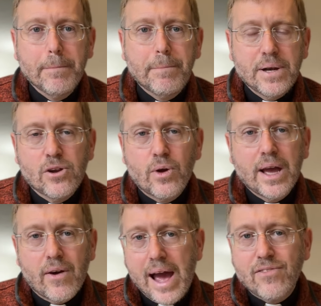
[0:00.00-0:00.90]
But during
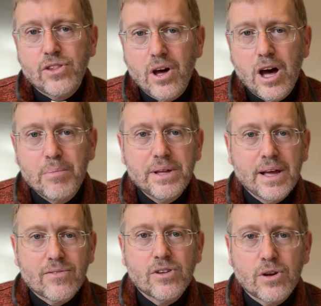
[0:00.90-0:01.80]
or after the homily,
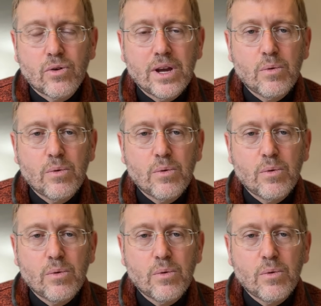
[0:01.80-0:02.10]
after the creed,